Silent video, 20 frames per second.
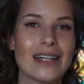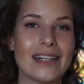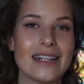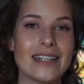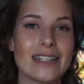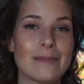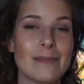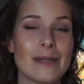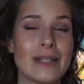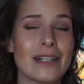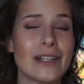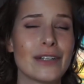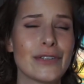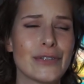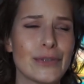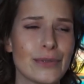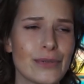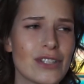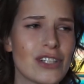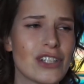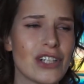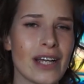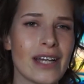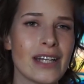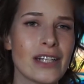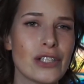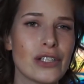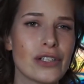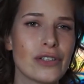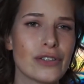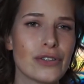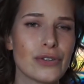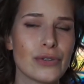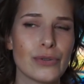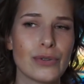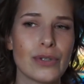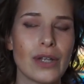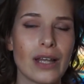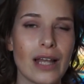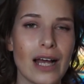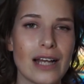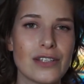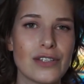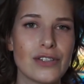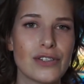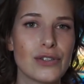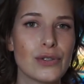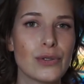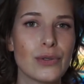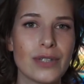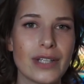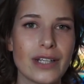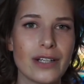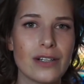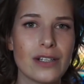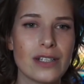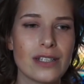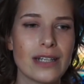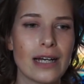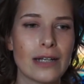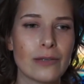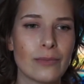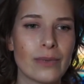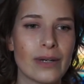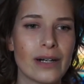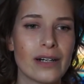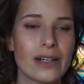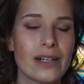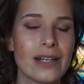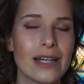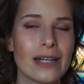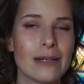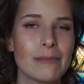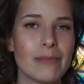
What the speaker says: It's been a huge change to the last 2 years that were